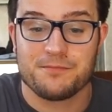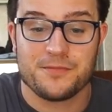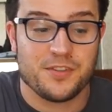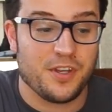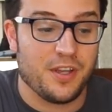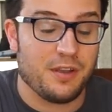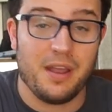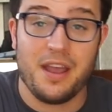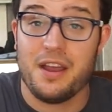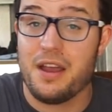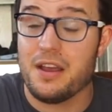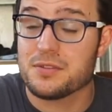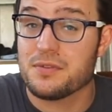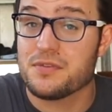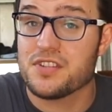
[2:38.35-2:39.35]
So uh,
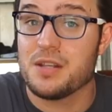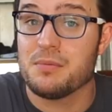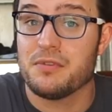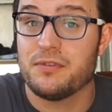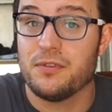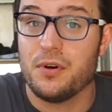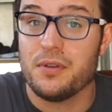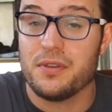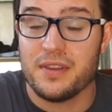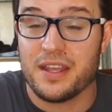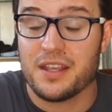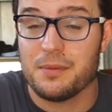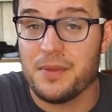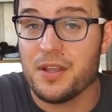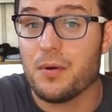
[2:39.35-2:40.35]
as we've seen before,
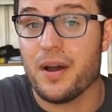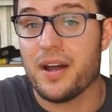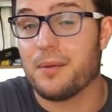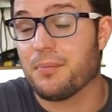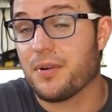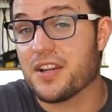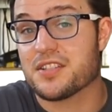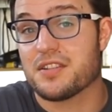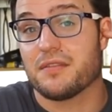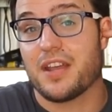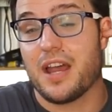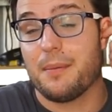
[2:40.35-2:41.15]
that can be quite impressive.